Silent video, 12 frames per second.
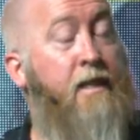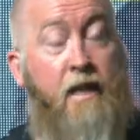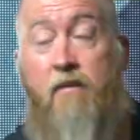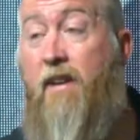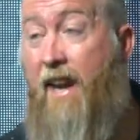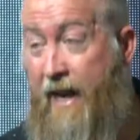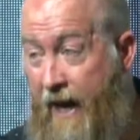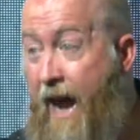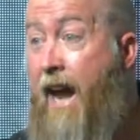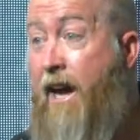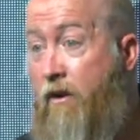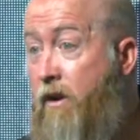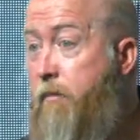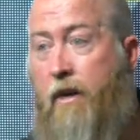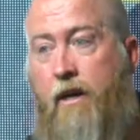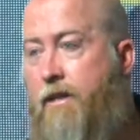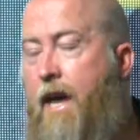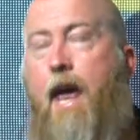instead of getting angry,
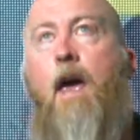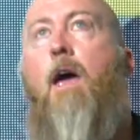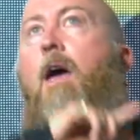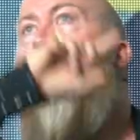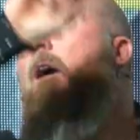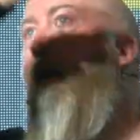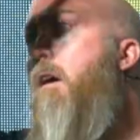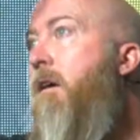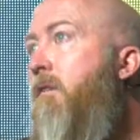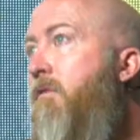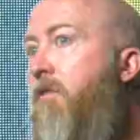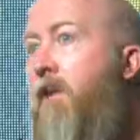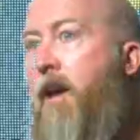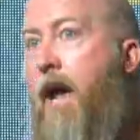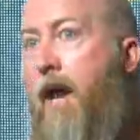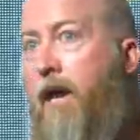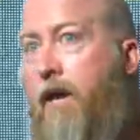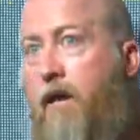because
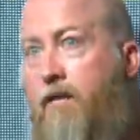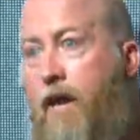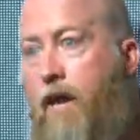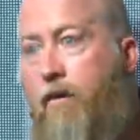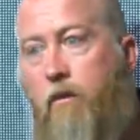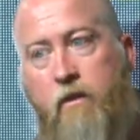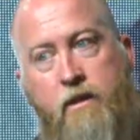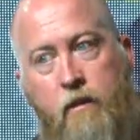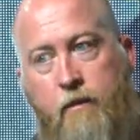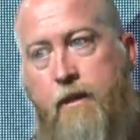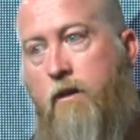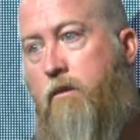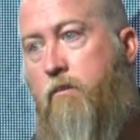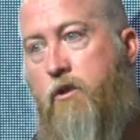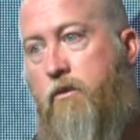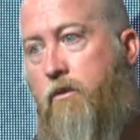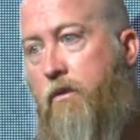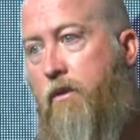every addict gets angry when someone tells them
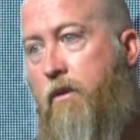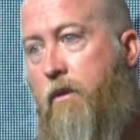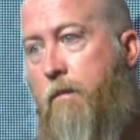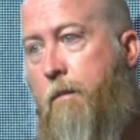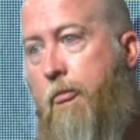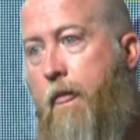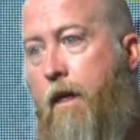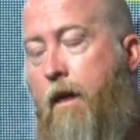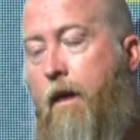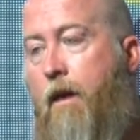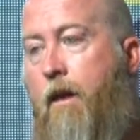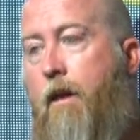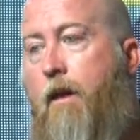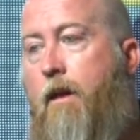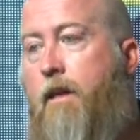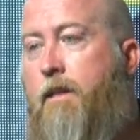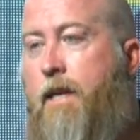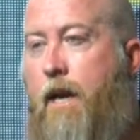the truth,
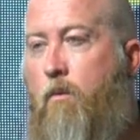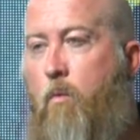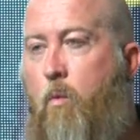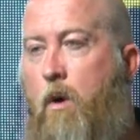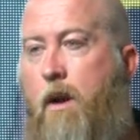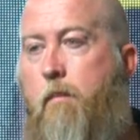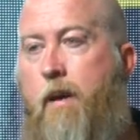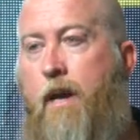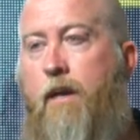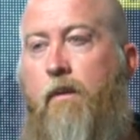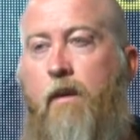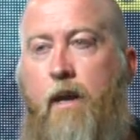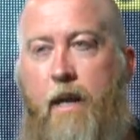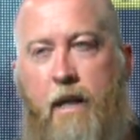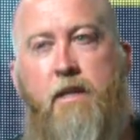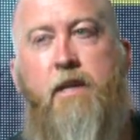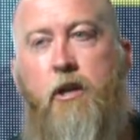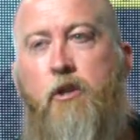take one minute and say,
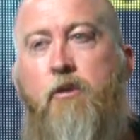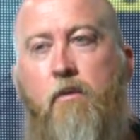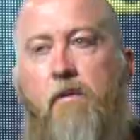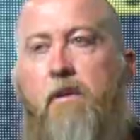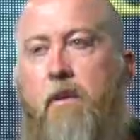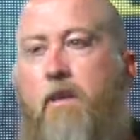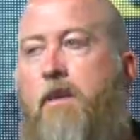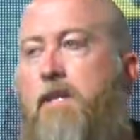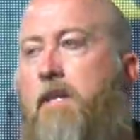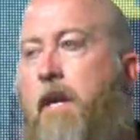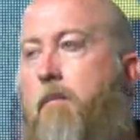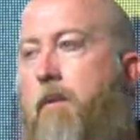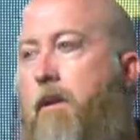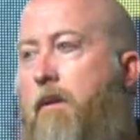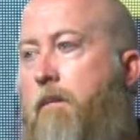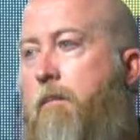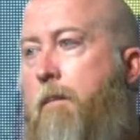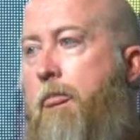Is there truth to this
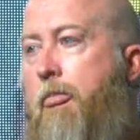statement?